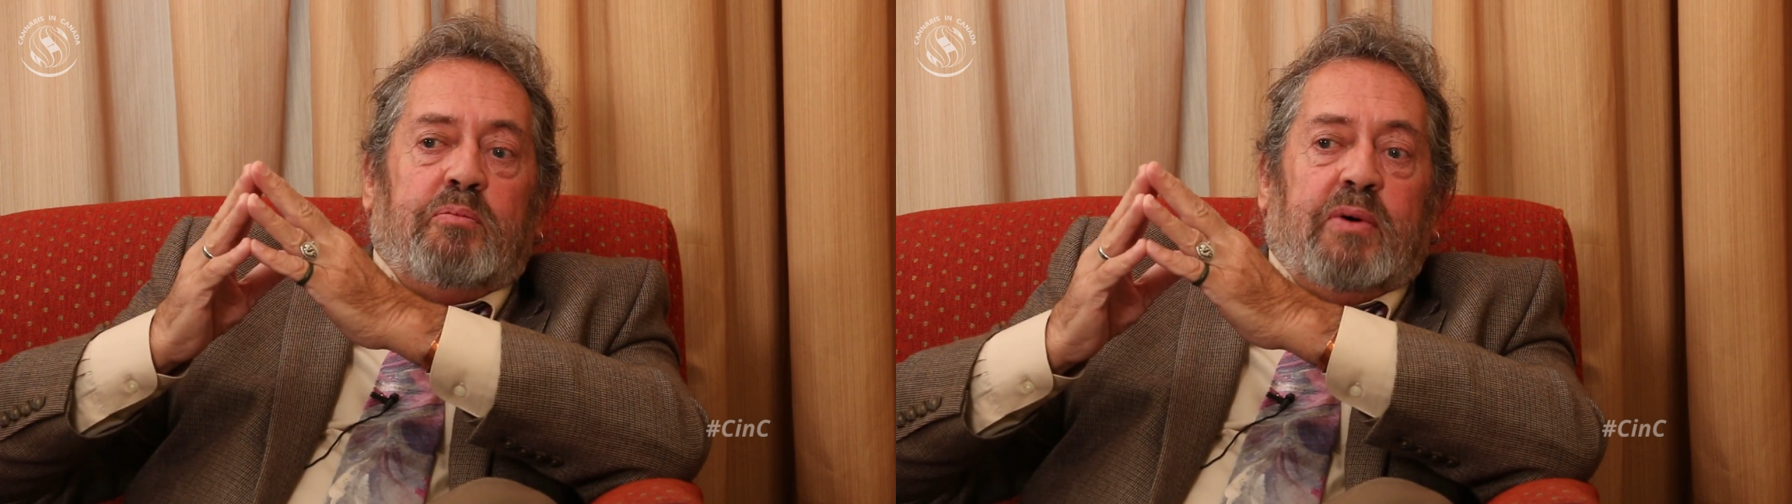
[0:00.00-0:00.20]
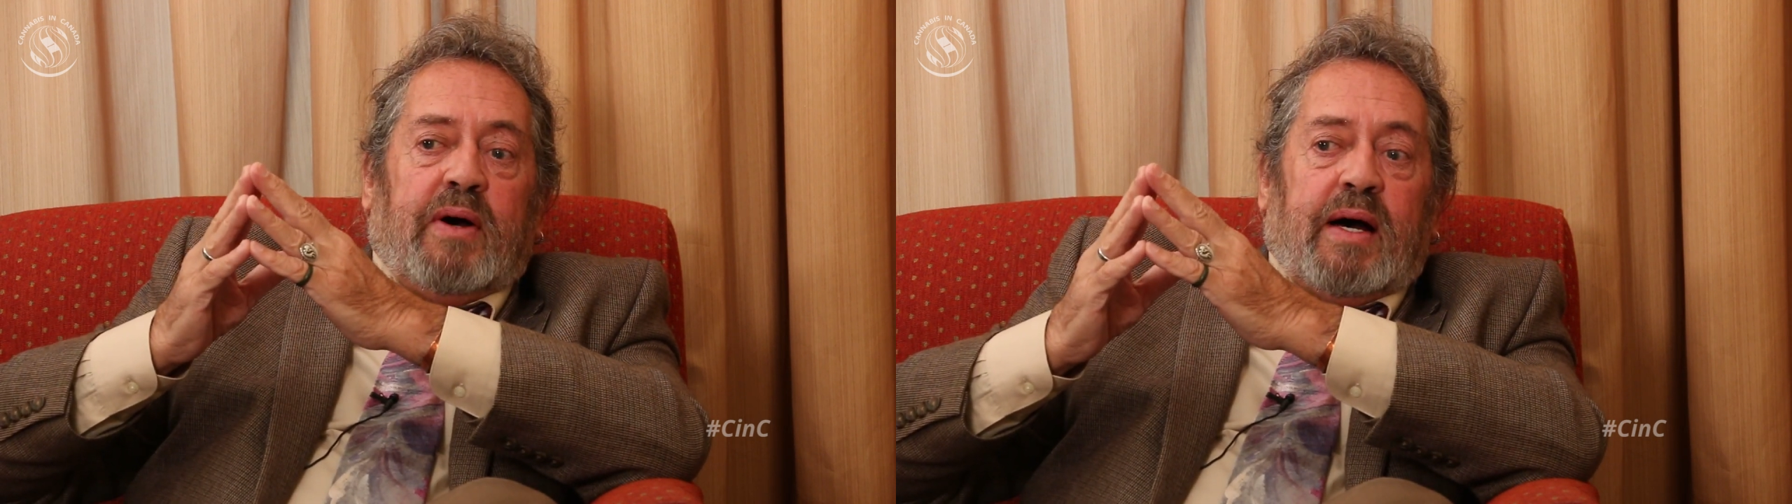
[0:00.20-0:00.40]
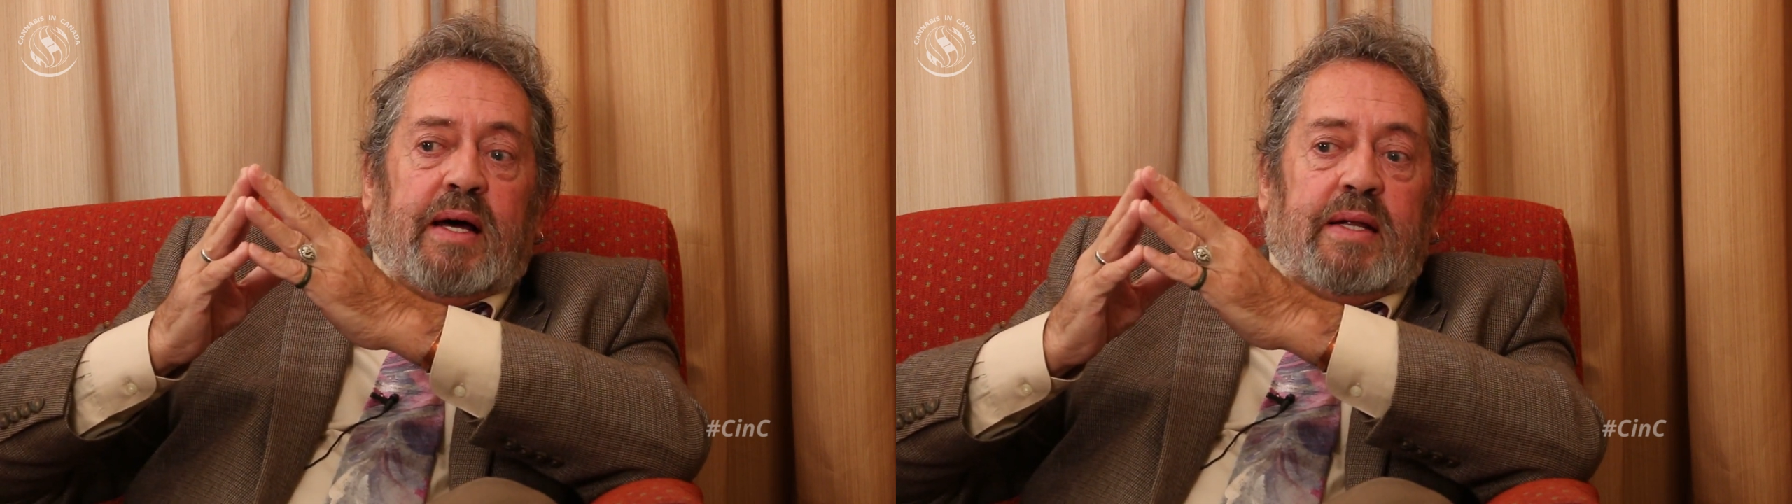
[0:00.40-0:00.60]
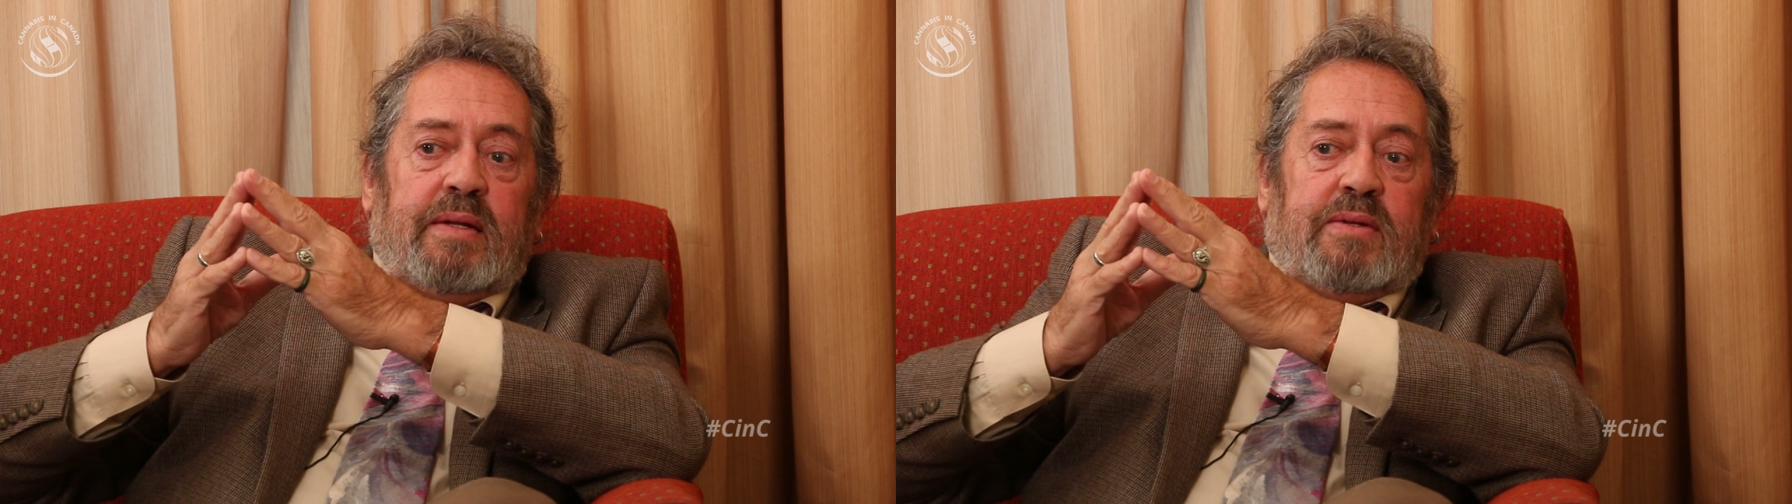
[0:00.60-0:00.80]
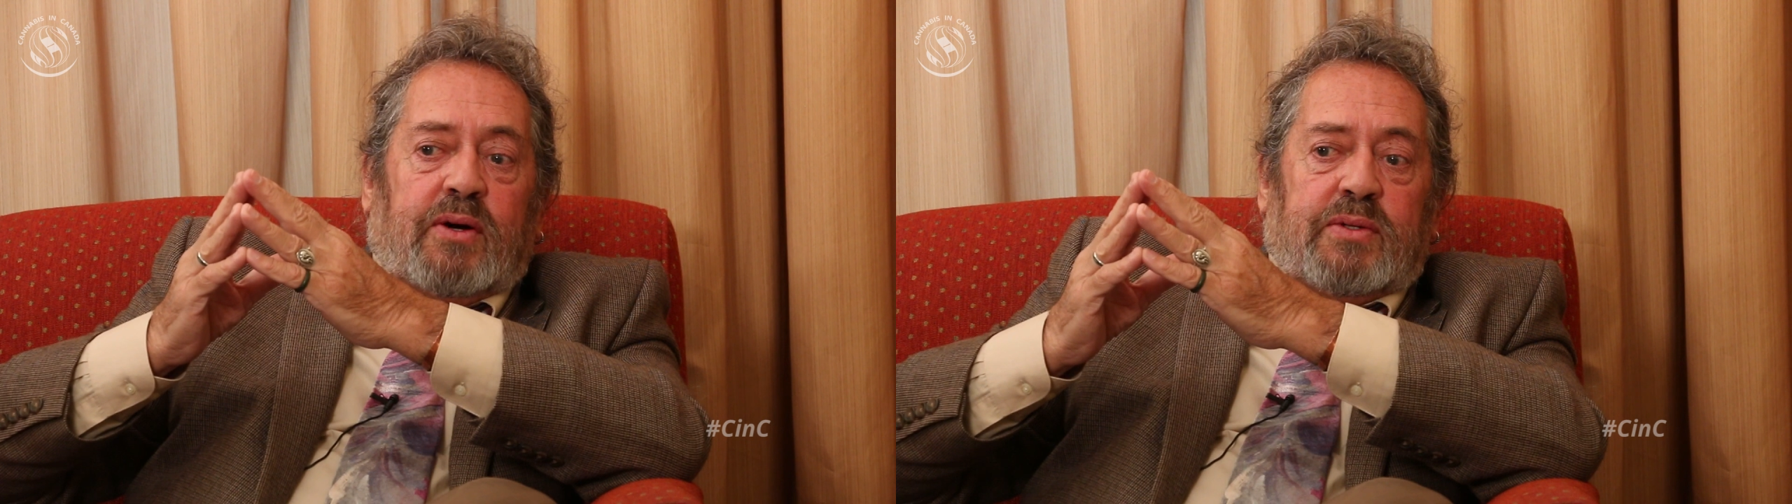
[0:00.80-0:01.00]
But
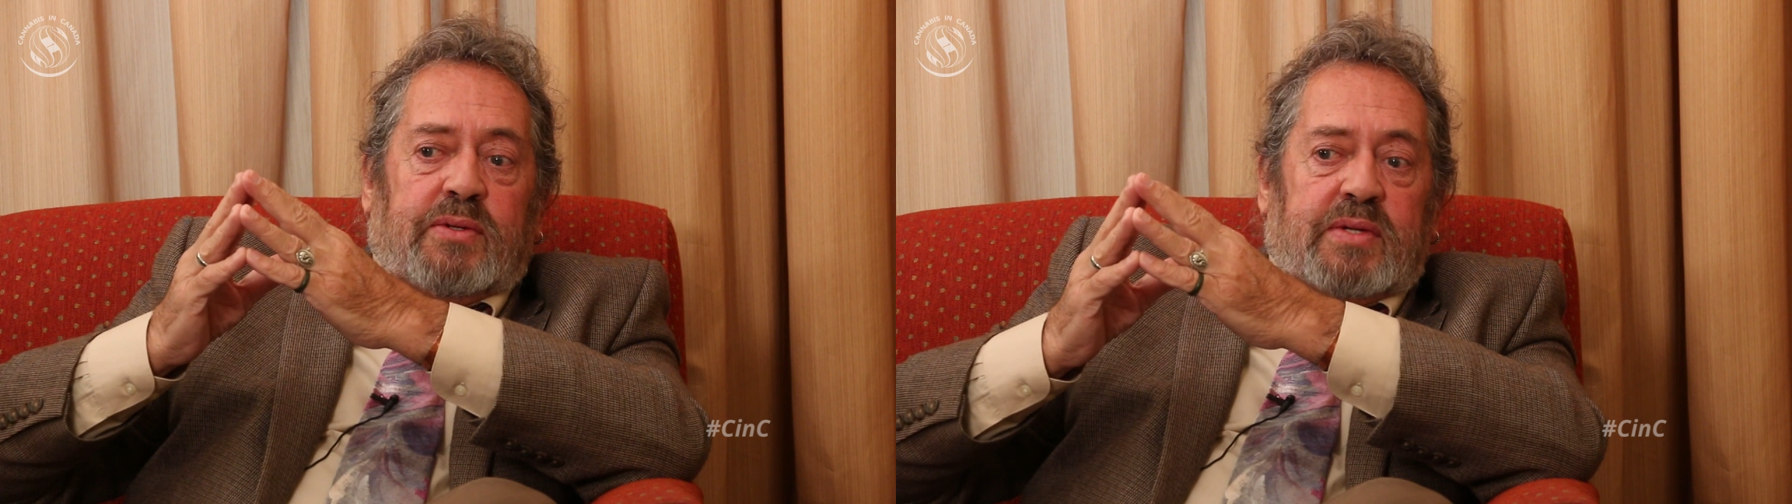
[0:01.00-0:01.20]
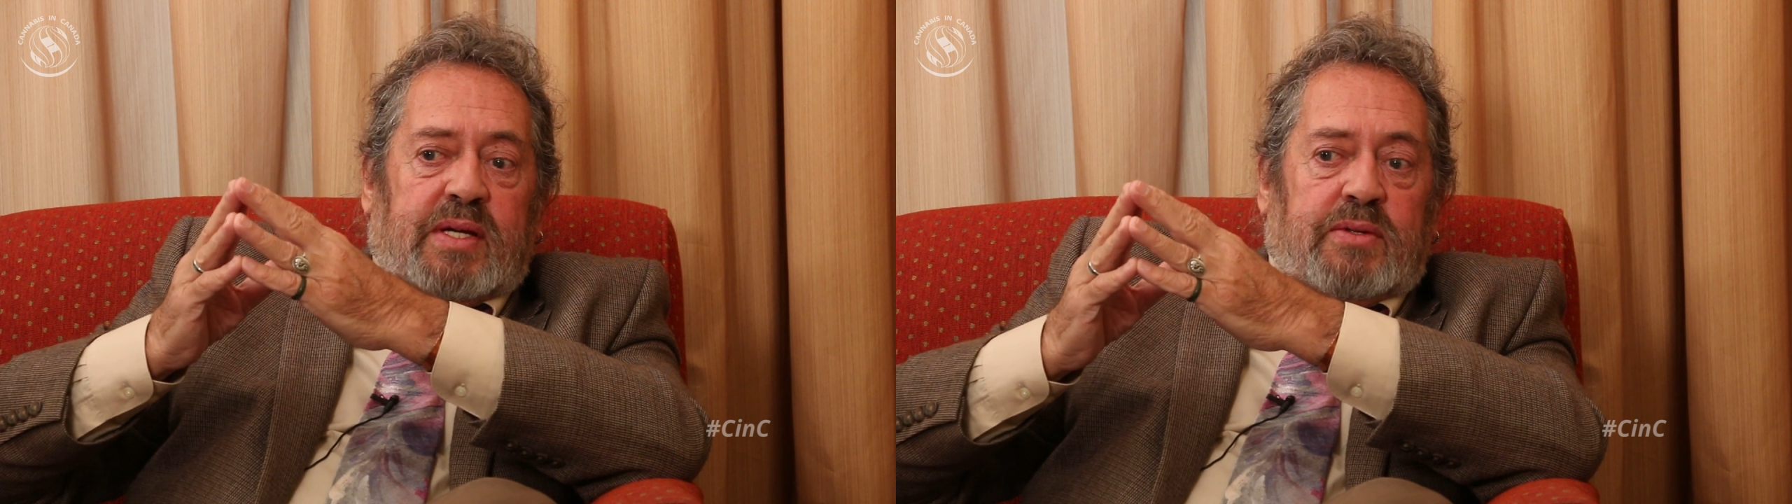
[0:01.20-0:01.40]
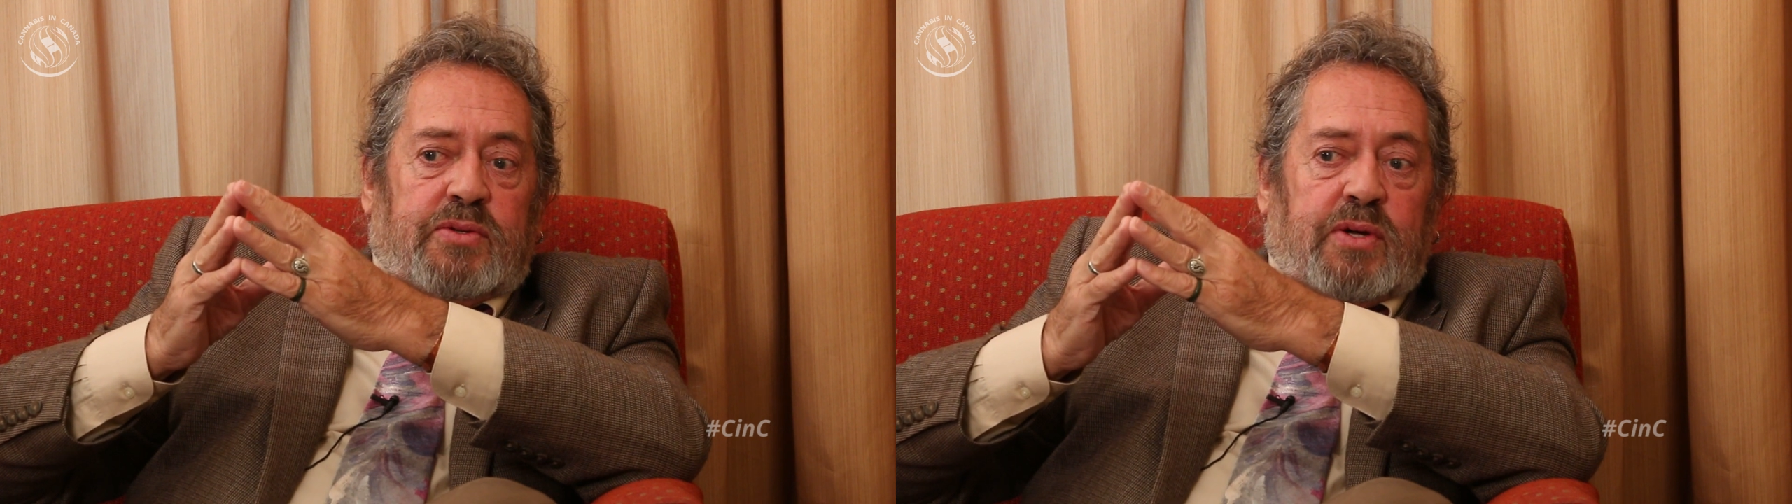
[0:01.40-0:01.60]
doctors can